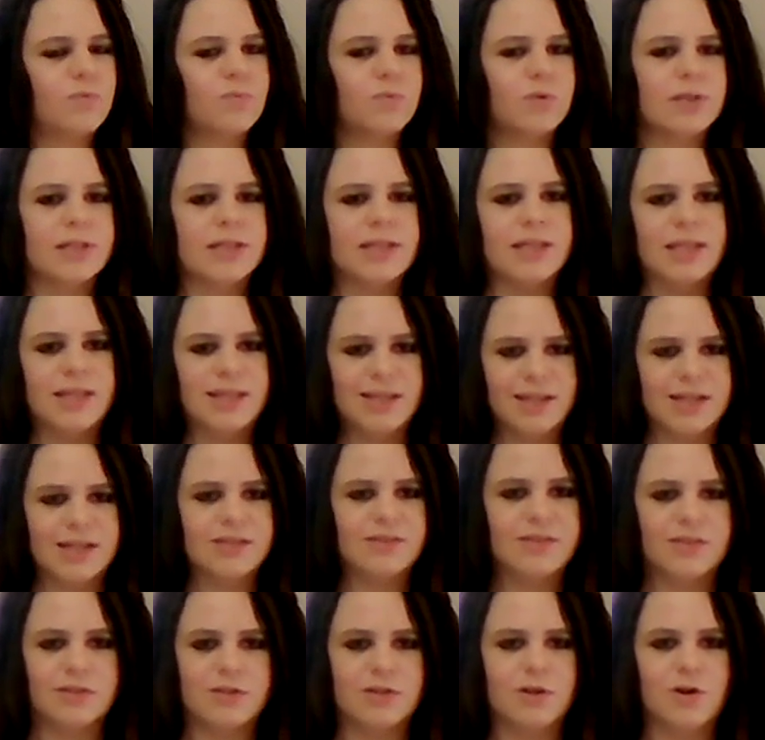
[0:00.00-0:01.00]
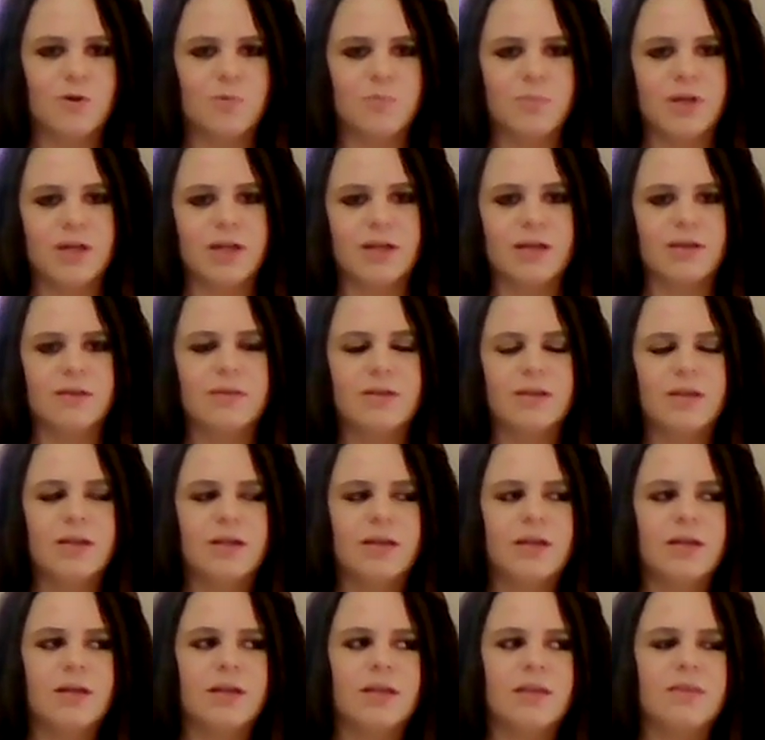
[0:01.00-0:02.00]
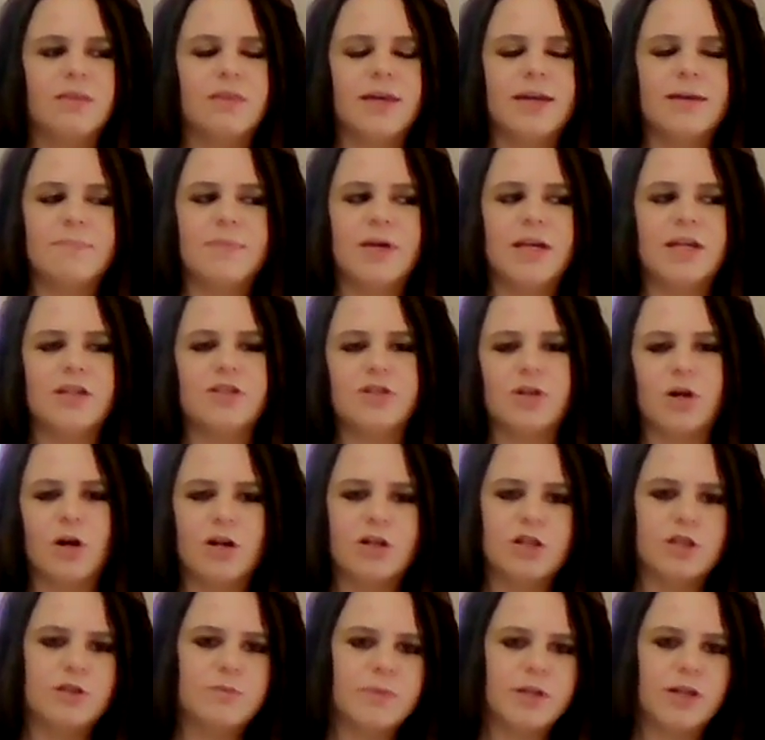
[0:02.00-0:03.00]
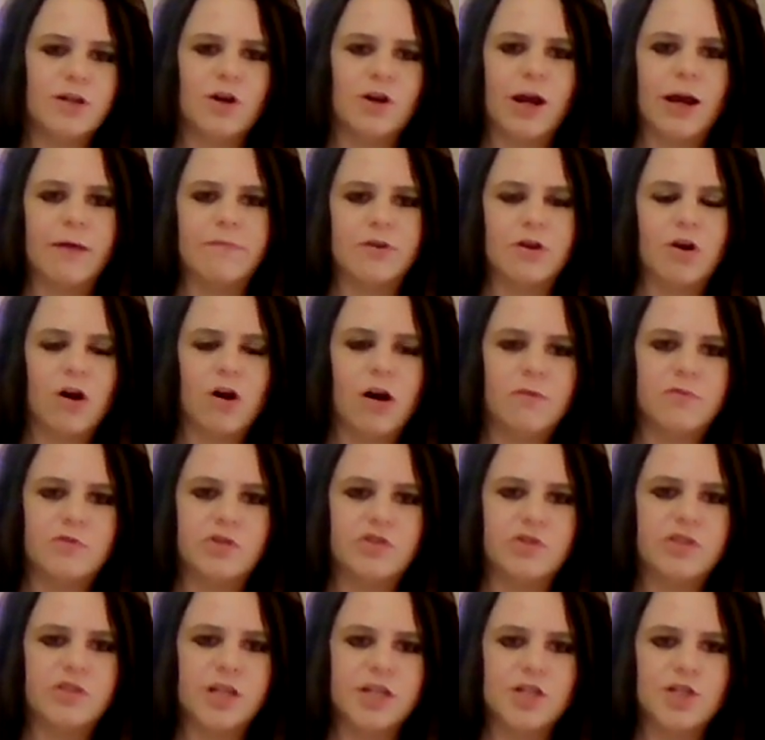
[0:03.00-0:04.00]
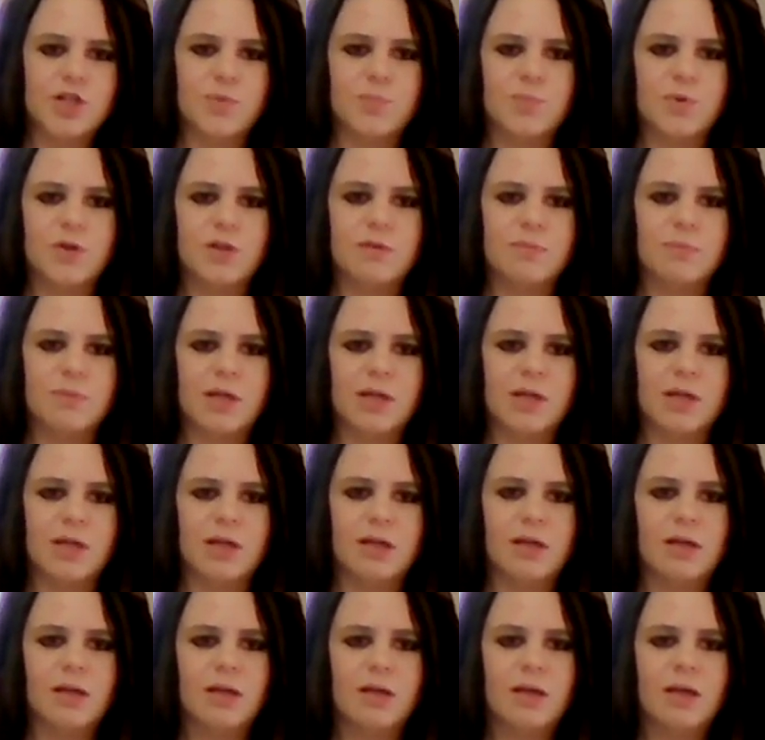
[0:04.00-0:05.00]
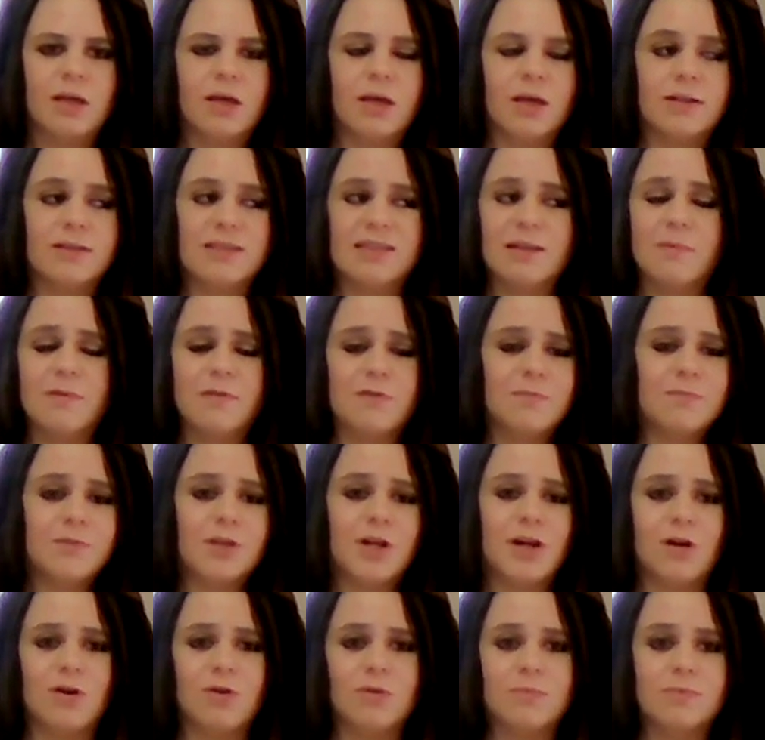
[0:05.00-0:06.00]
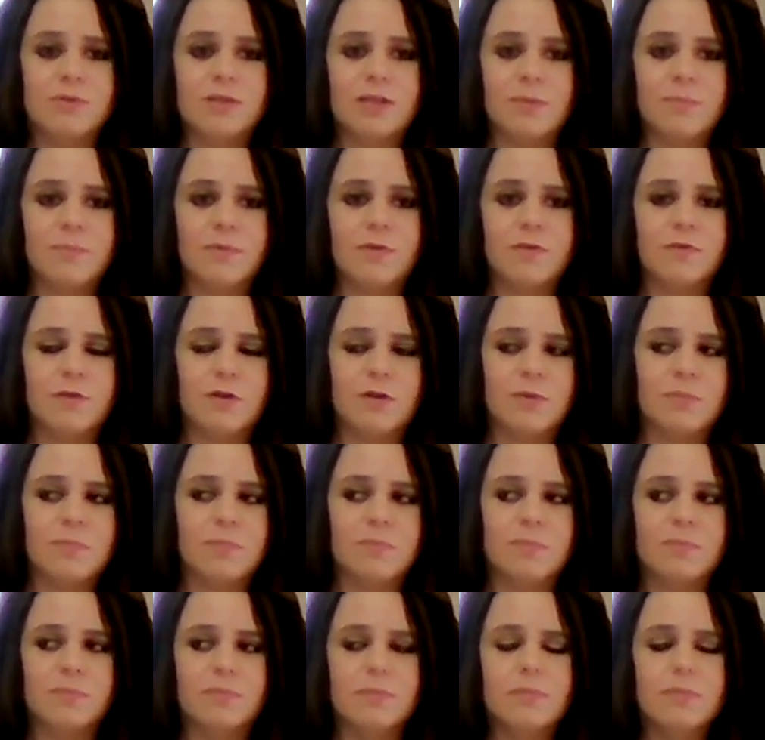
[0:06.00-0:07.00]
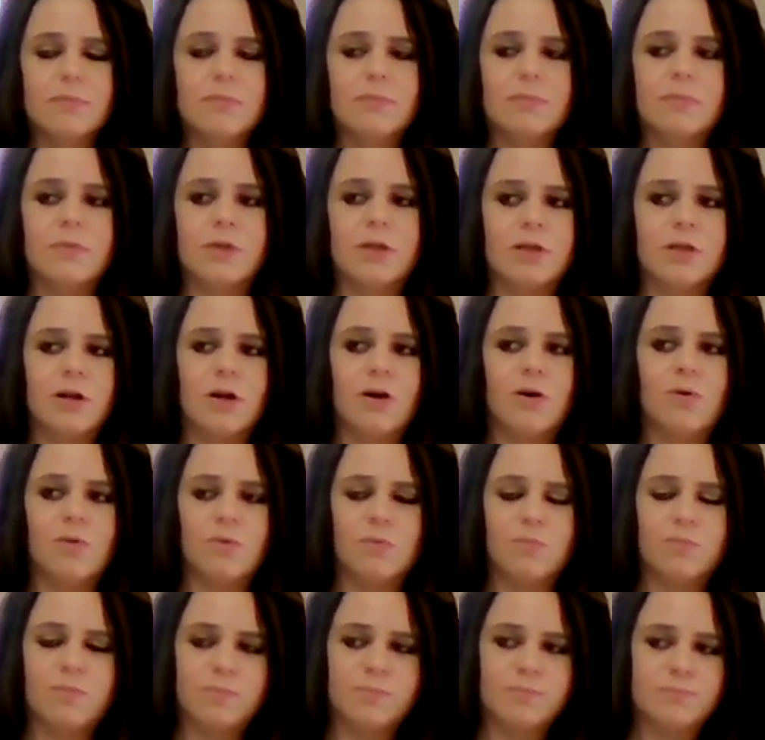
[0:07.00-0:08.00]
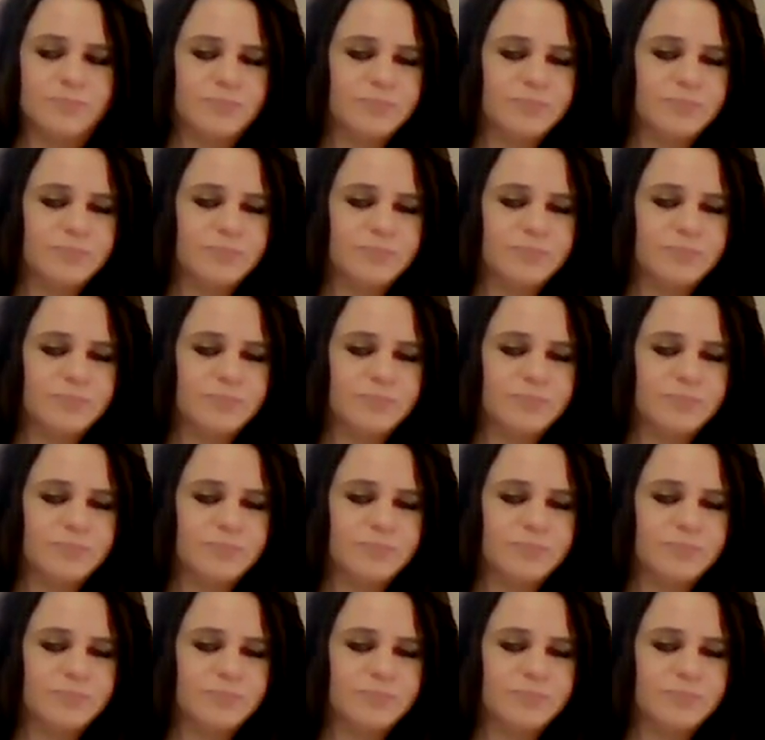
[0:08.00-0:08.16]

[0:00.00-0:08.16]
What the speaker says: don't really get to know me. They may talk to me or have a conversation with me, and some of them don't. Some of them, you know,